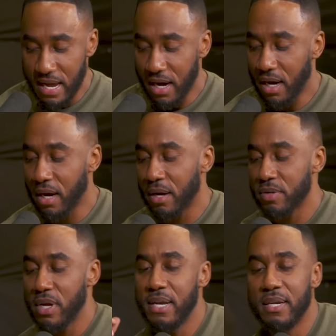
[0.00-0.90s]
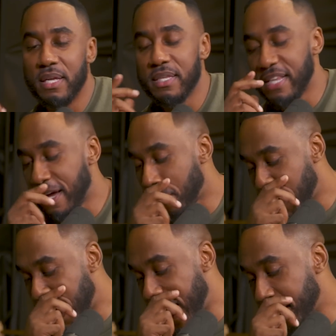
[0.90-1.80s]
And another thing I
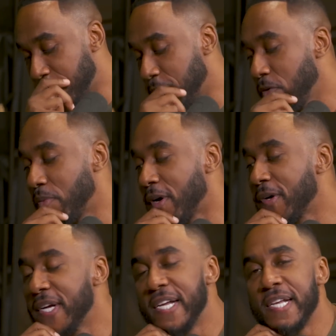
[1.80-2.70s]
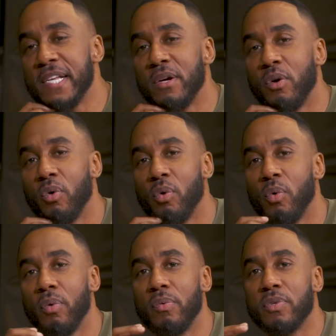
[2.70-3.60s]
want to ask you too, bro.
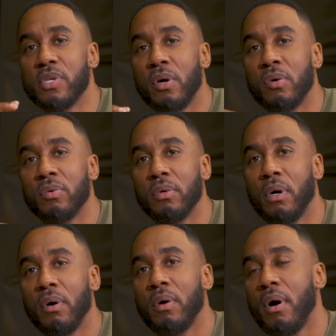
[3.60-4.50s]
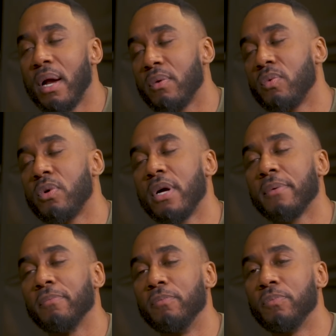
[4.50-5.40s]
So on Art of
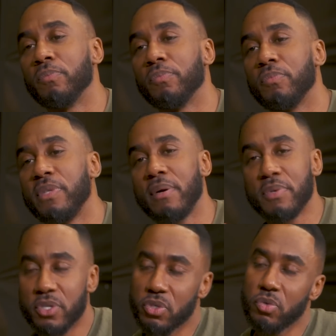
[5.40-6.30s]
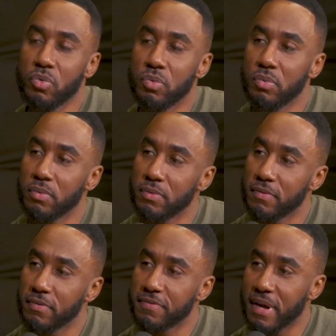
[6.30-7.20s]
War, there were two
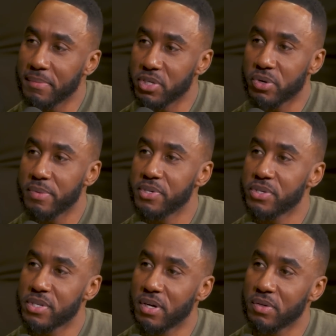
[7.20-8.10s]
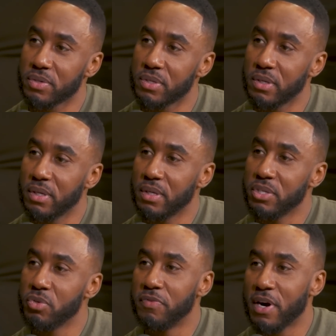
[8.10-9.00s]
family scripture songs,
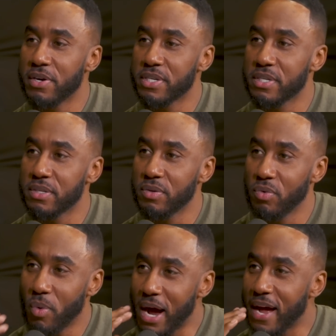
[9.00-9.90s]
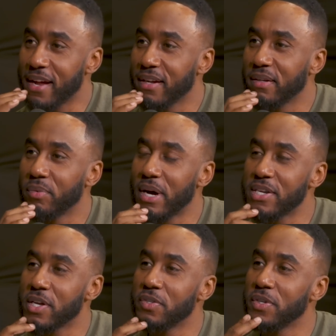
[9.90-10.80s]
two versions. Why? Why
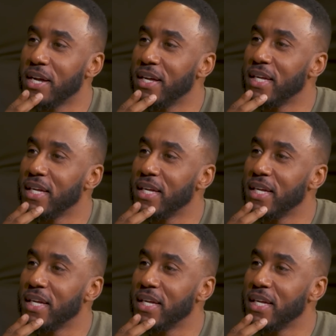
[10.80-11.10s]
did y'all do that?